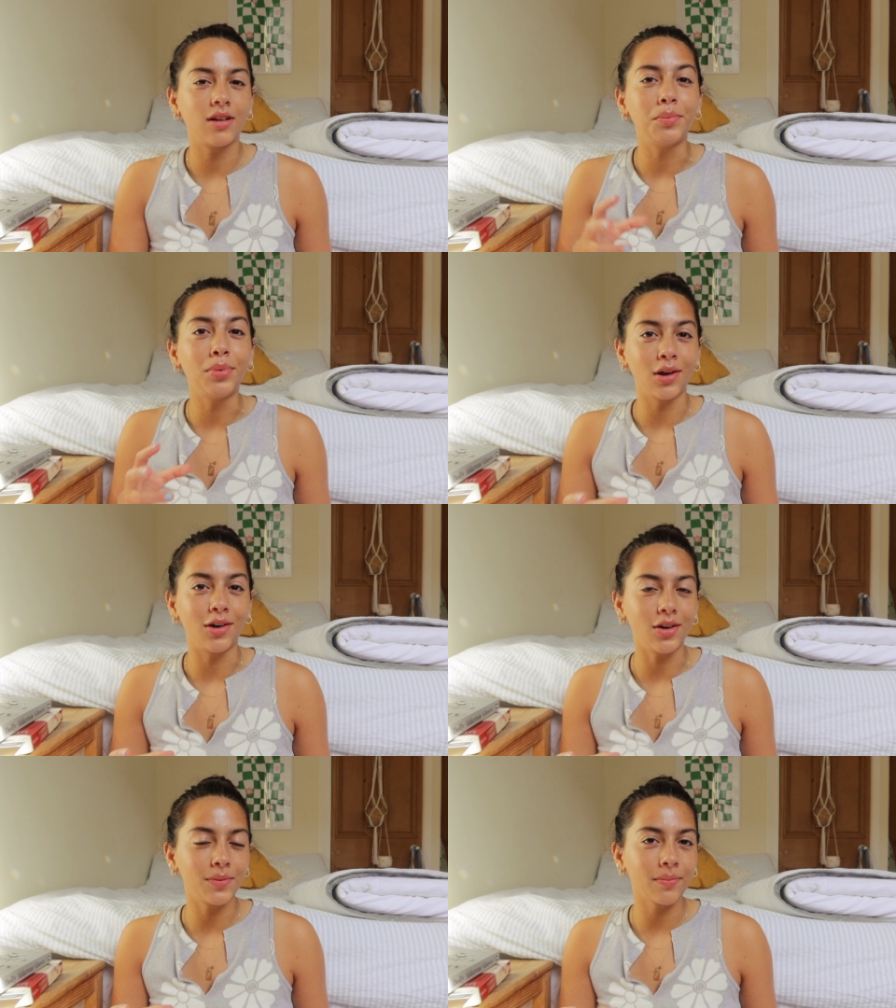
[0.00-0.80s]
a
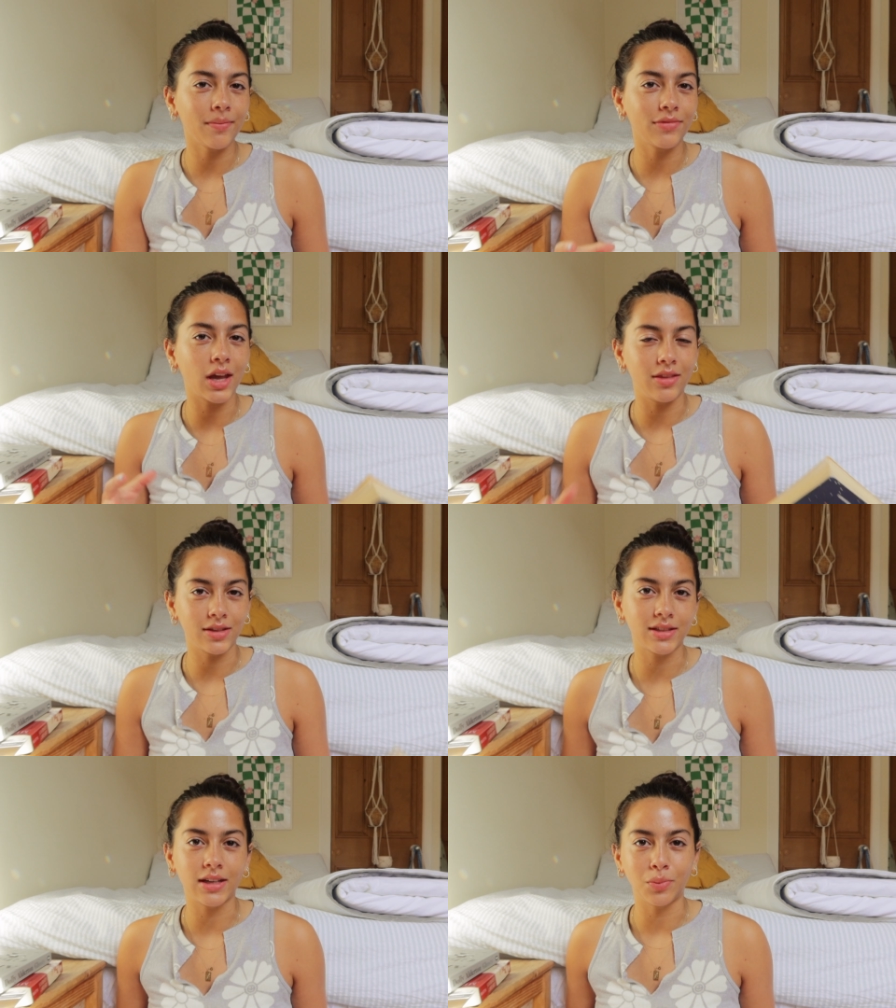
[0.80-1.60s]
plot in the
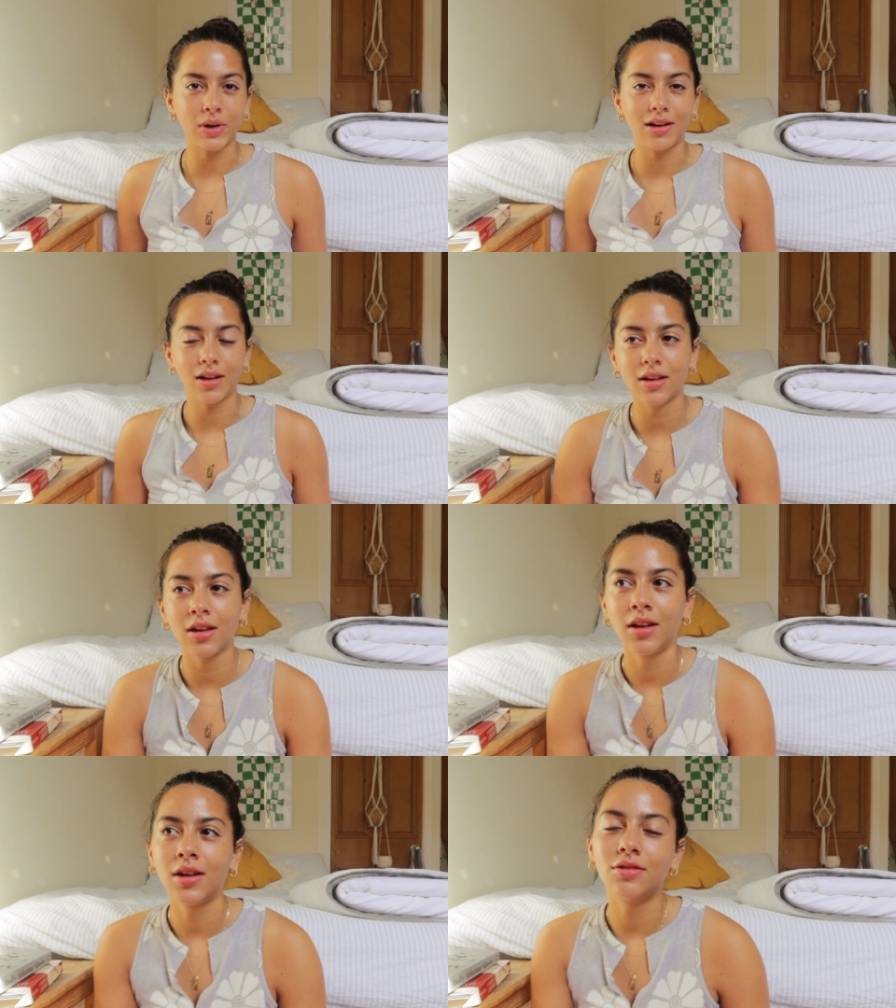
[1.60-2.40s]
same way like
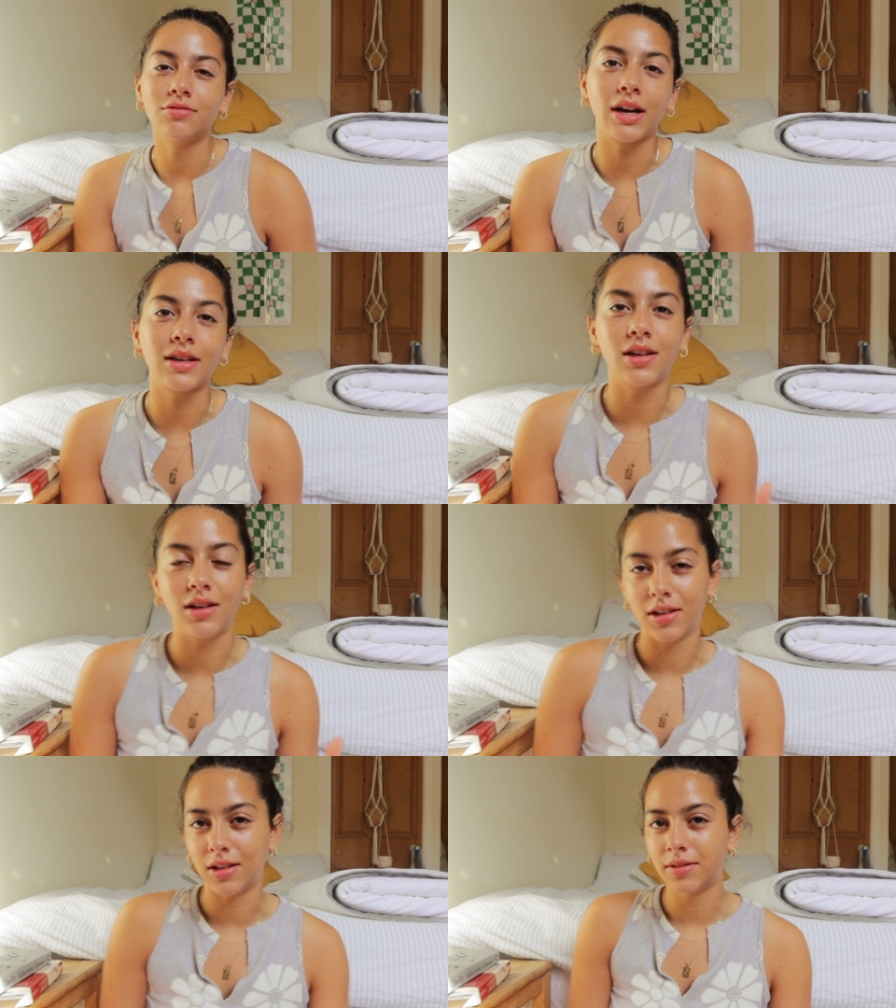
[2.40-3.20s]

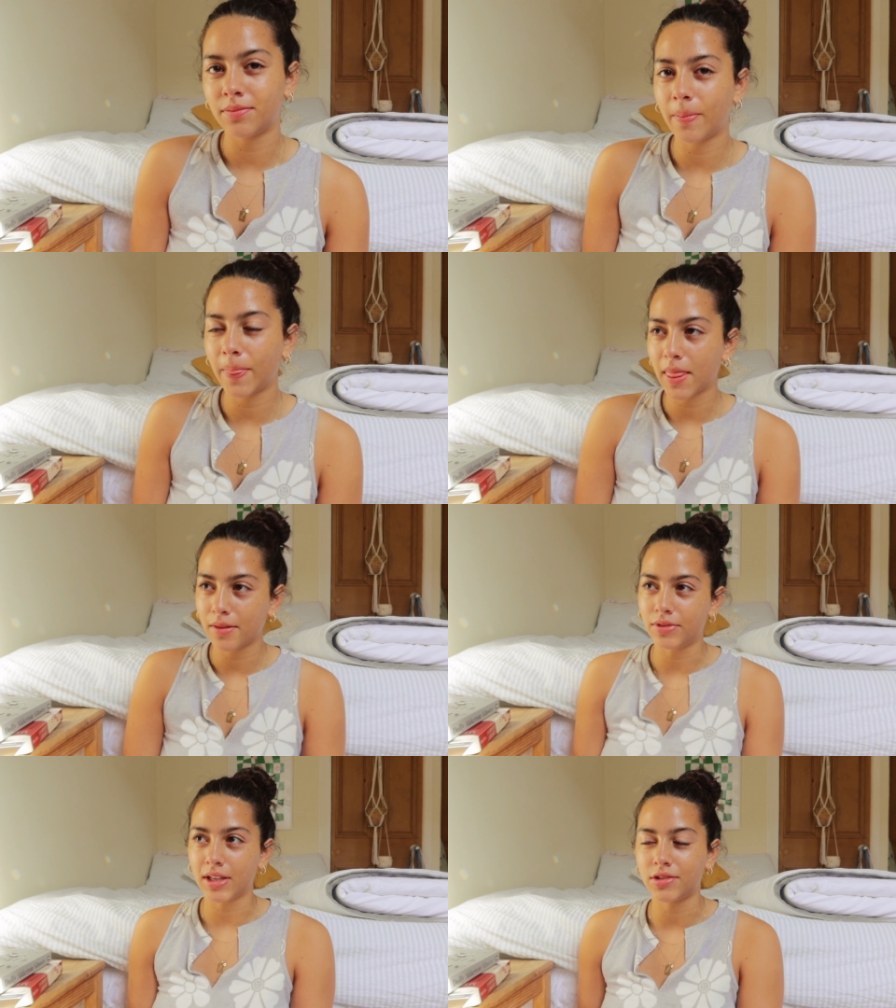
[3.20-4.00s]
regular
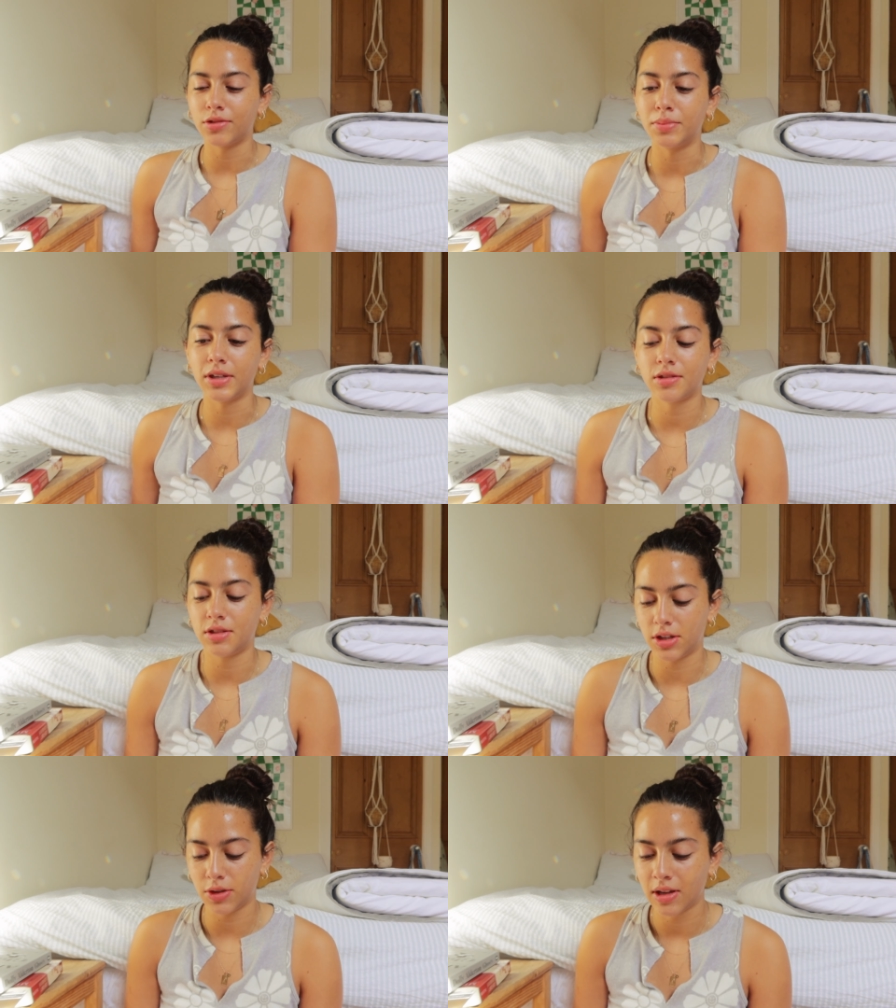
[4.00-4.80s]
fictional books
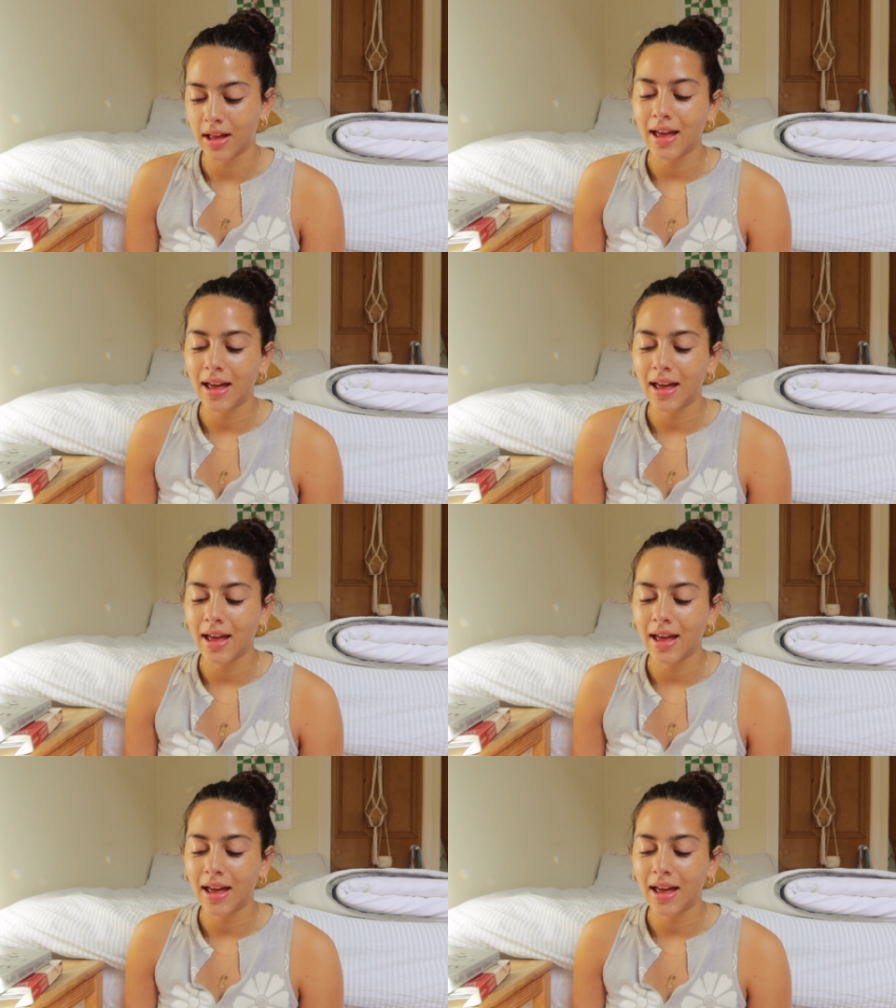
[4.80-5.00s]
do,